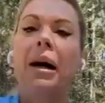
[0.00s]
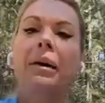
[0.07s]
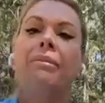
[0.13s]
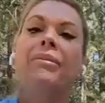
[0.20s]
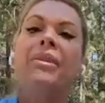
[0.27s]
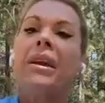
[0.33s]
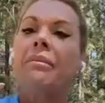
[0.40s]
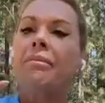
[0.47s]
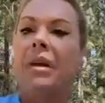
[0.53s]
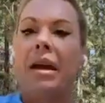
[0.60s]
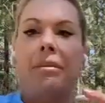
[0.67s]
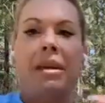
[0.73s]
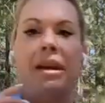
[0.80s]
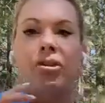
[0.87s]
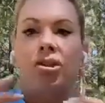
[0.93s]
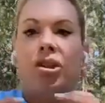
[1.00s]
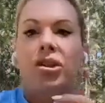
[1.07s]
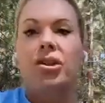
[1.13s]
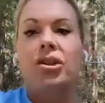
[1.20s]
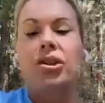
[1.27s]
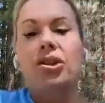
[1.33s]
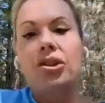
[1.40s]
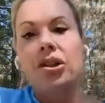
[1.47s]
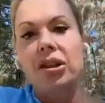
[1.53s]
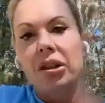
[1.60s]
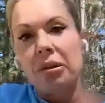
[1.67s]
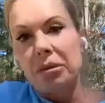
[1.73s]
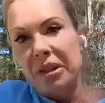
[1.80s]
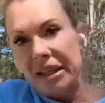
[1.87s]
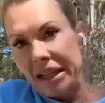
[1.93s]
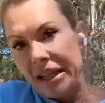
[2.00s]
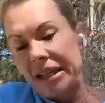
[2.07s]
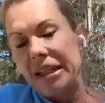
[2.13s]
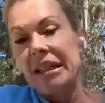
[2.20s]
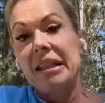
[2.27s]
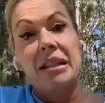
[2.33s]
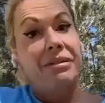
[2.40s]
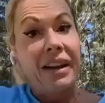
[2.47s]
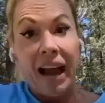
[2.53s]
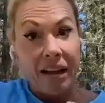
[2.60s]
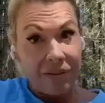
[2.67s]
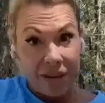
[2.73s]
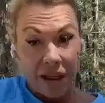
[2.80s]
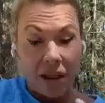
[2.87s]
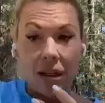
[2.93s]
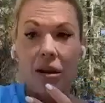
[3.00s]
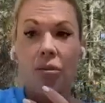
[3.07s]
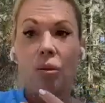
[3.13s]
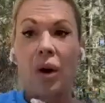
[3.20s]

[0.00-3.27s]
but maybe it's just the circumstances of having